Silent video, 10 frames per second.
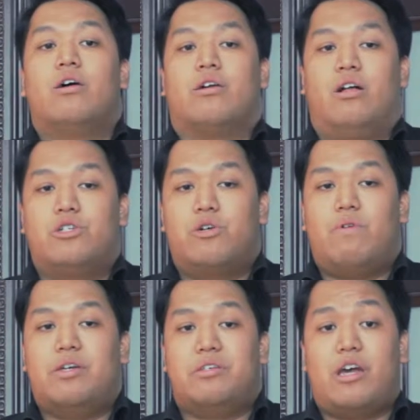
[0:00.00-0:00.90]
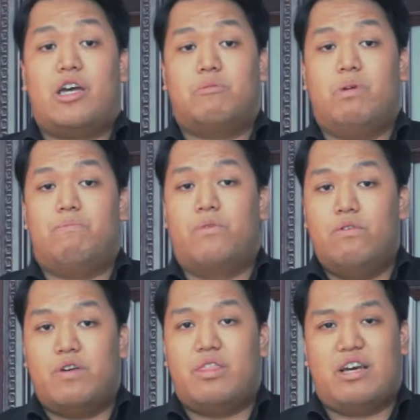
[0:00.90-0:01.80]
Culture-wise, it has been
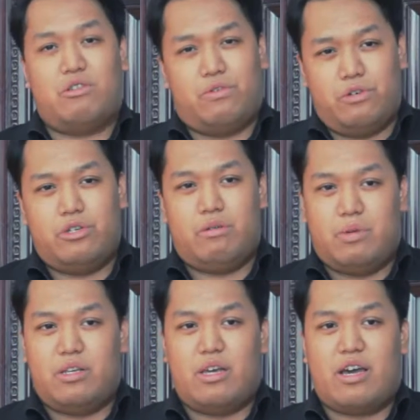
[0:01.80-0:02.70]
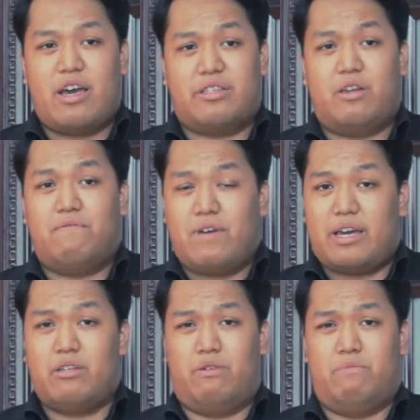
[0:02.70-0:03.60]
proven that social media has an
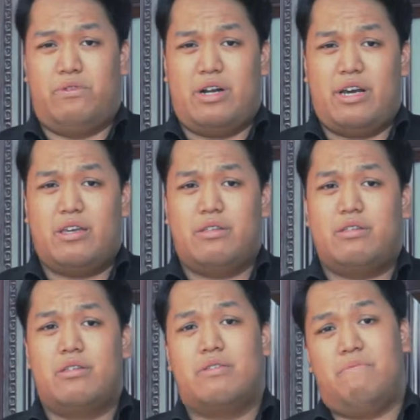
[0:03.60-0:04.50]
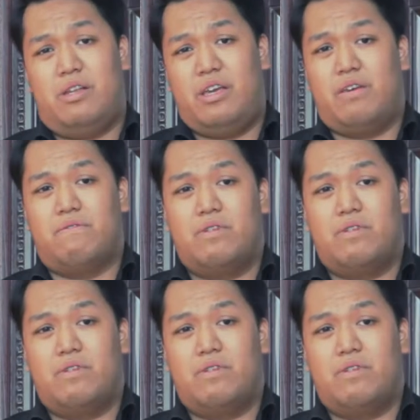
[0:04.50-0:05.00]
effect on Bruneians' belief.